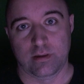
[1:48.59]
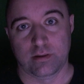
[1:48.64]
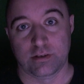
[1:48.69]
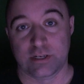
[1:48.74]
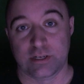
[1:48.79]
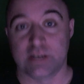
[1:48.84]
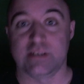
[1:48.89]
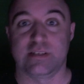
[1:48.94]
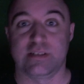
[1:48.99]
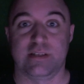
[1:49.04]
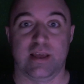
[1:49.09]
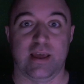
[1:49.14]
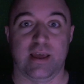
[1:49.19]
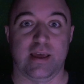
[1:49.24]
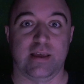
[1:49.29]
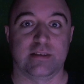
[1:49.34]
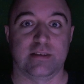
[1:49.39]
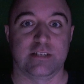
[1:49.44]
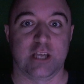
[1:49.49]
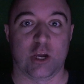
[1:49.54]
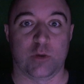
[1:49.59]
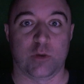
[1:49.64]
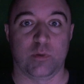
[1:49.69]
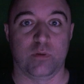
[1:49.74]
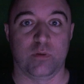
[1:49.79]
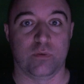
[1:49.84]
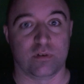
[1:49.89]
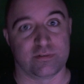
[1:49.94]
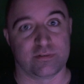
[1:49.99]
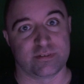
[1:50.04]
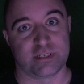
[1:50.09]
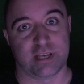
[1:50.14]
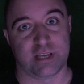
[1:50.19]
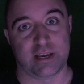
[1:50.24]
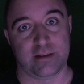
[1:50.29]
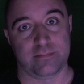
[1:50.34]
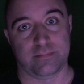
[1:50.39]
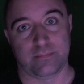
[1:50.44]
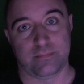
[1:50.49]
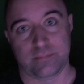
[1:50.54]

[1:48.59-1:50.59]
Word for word: just as Naomi Wolf said.